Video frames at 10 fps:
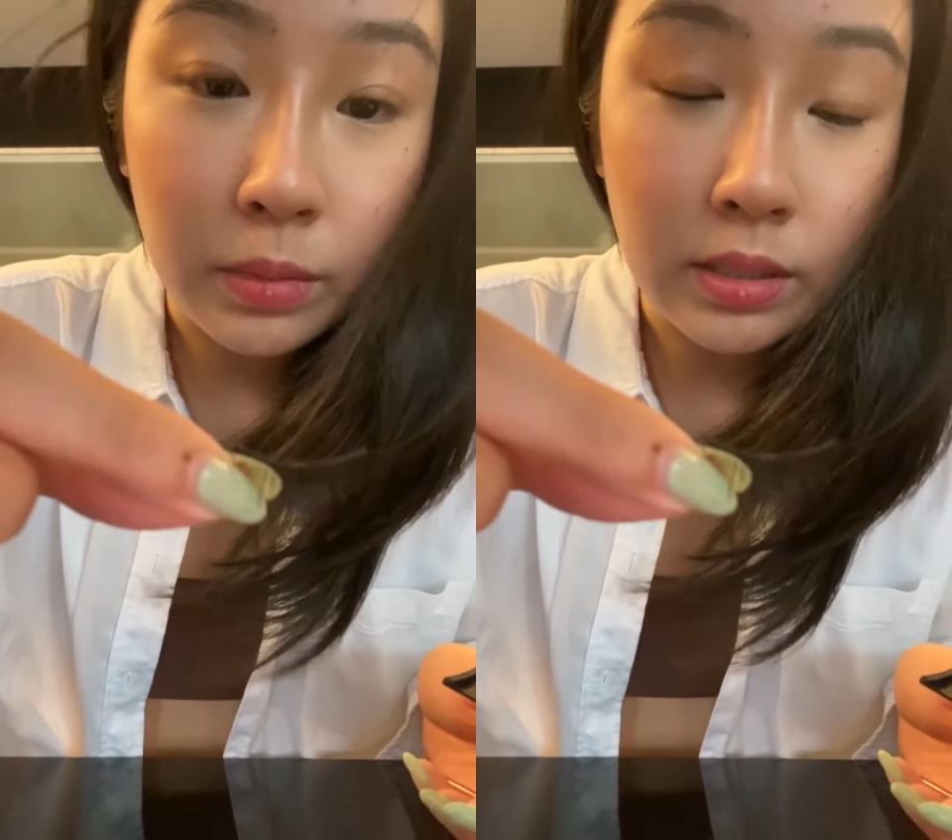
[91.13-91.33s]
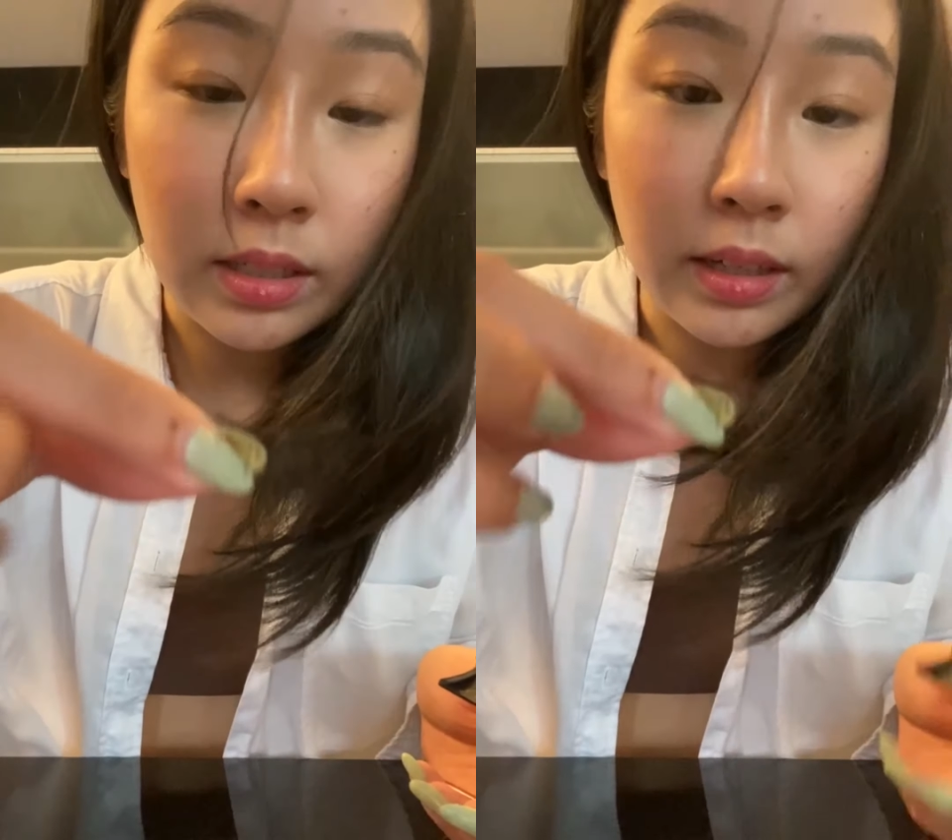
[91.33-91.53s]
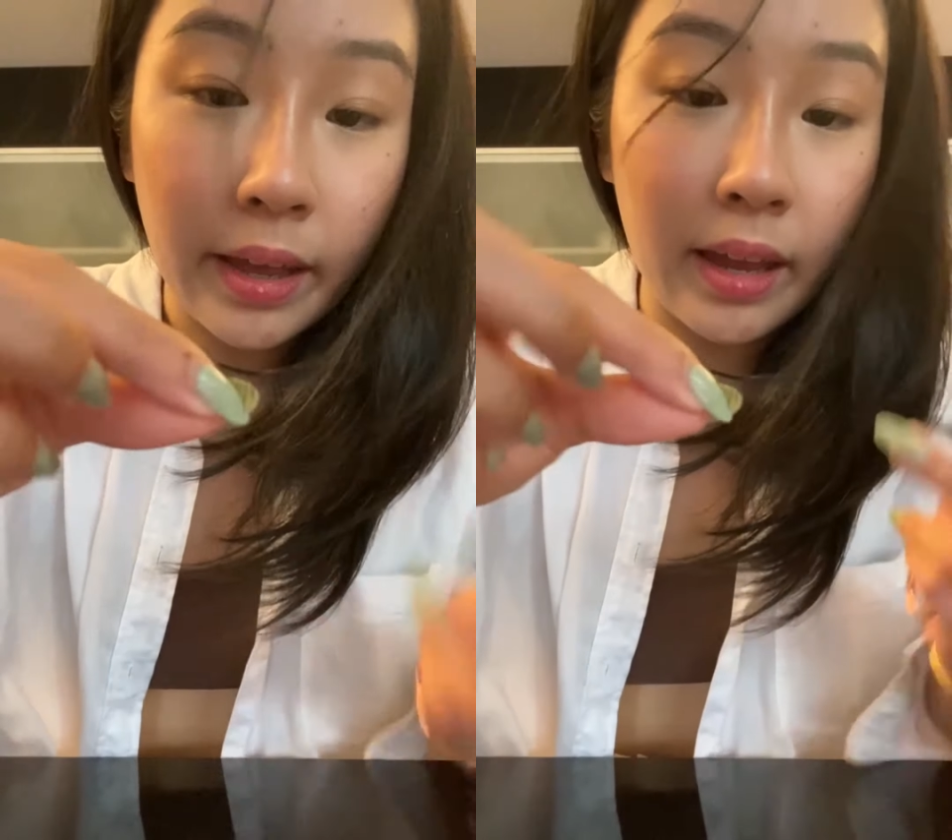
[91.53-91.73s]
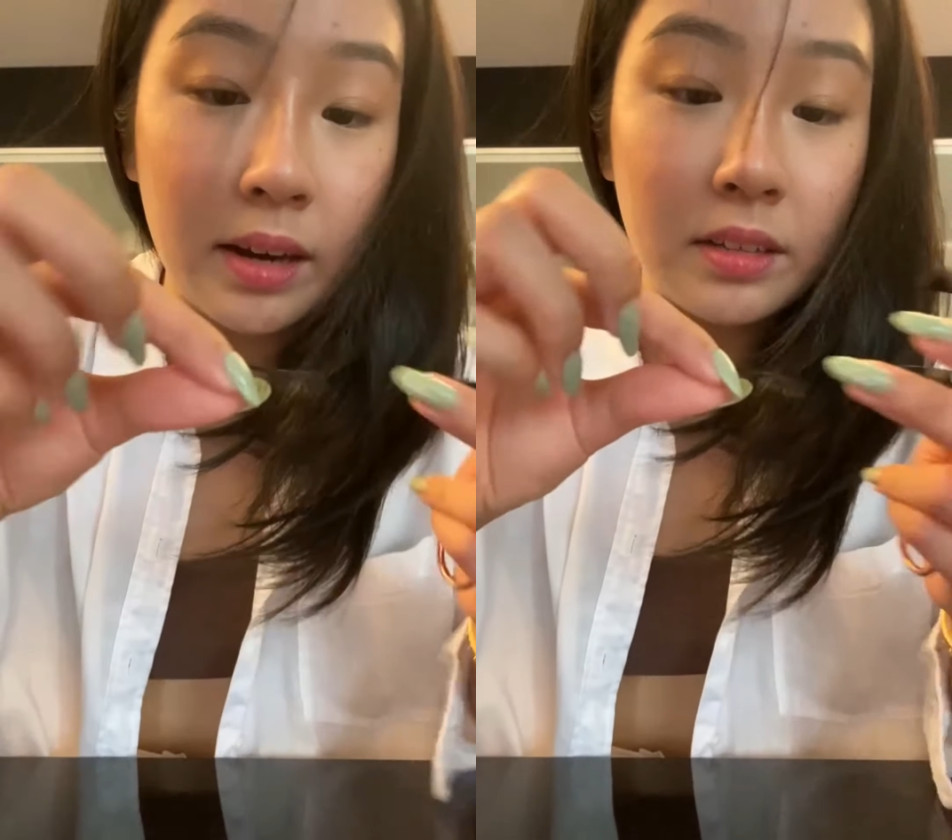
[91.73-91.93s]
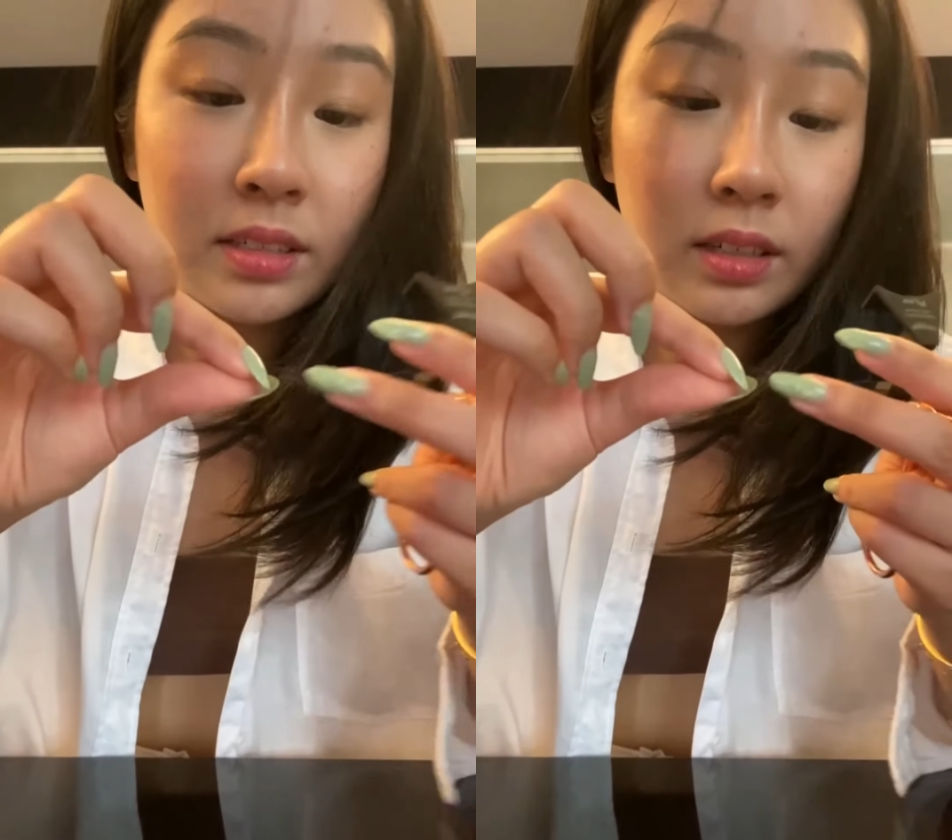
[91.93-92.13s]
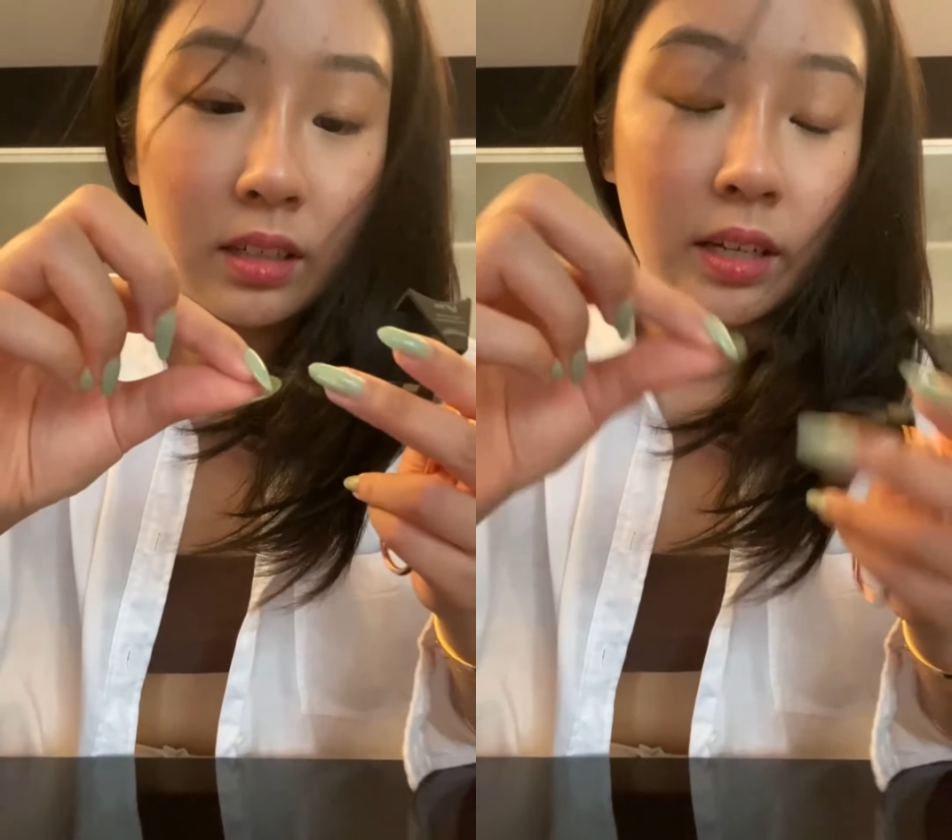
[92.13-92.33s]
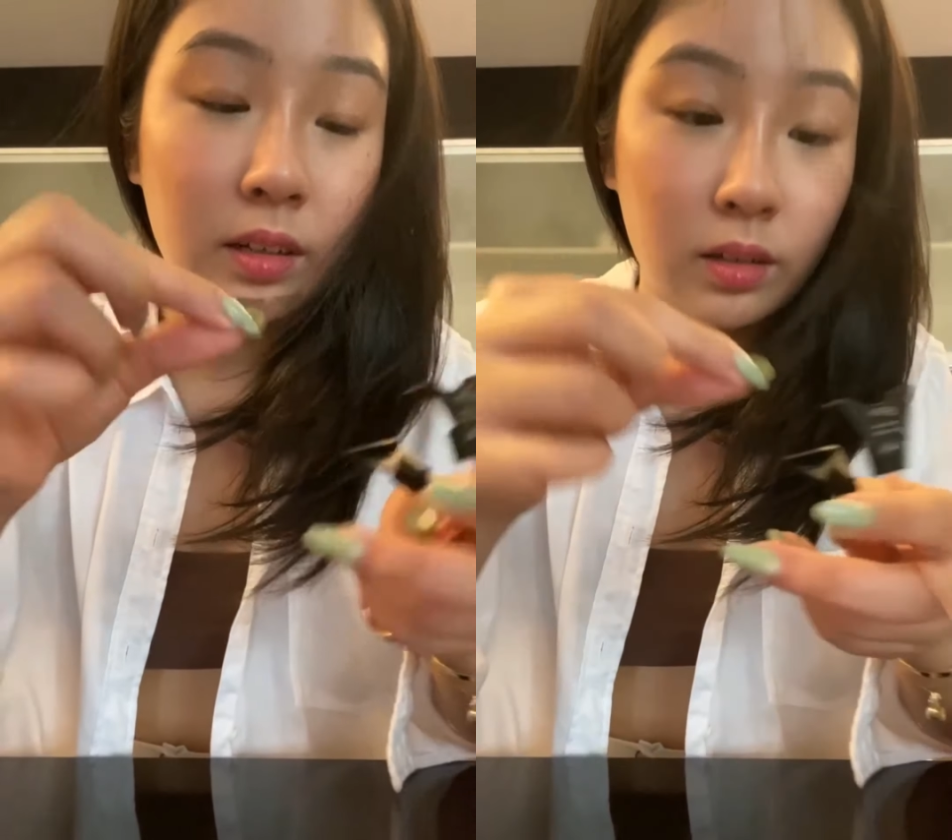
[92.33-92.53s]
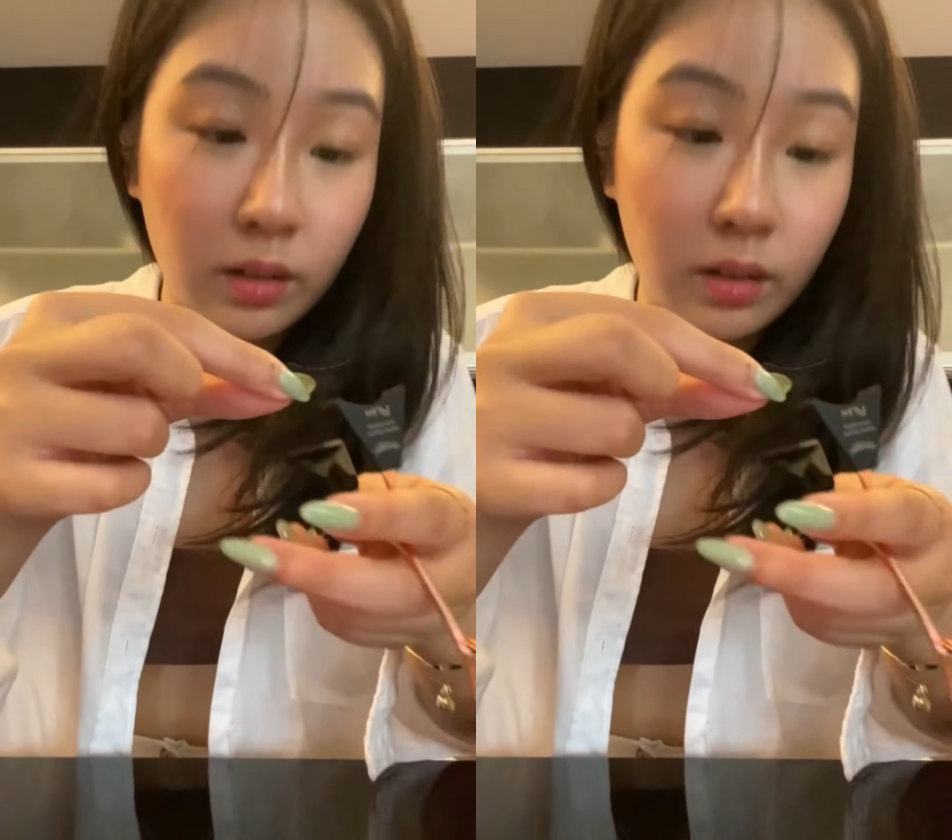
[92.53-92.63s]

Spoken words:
is that the hairs are like